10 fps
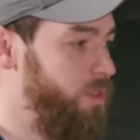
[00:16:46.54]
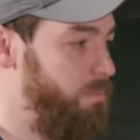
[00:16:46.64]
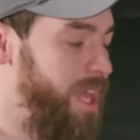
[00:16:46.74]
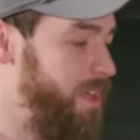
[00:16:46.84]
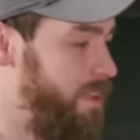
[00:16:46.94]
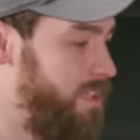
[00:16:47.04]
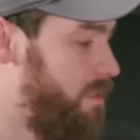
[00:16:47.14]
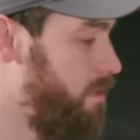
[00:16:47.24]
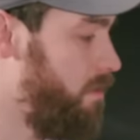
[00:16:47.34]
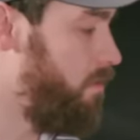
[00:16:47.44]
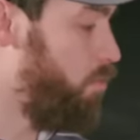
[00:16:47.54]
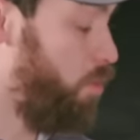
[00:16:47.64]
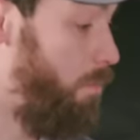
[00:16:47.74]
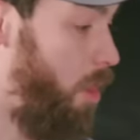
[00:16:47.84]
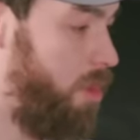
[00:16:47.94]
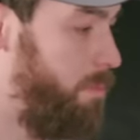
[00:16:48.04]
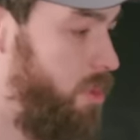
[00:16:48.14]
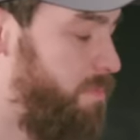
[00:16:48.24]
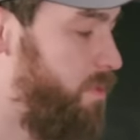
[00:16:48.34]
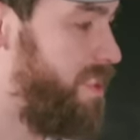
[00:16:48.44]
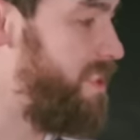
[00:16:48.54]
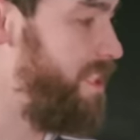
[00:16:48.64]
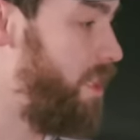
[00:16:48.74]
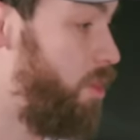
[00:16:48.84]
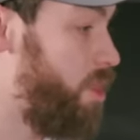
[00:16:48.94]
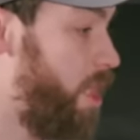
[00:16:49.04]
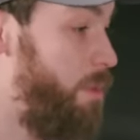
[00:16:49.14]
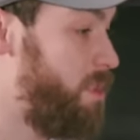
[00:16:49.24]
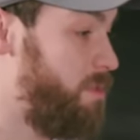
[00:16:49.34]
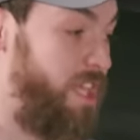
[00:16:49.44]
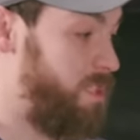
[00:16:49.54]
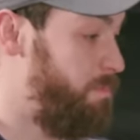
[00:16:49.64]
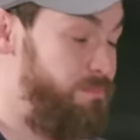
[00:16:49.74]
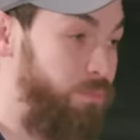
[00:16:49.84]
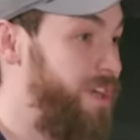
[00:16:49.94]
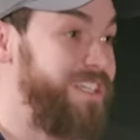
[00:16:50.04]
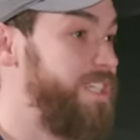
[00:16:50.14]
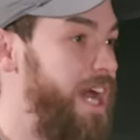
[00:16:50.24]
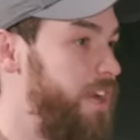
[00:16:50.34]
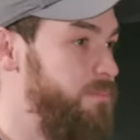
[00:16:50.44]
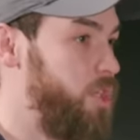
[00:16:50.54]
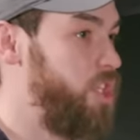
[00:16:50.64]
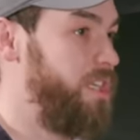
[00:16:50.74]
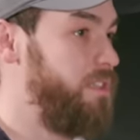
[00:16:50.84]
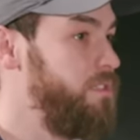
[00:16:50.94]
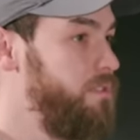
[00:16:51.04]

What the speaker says: The paint is remarkable. It's pristine. It looks like almost it's been printed out of a machine.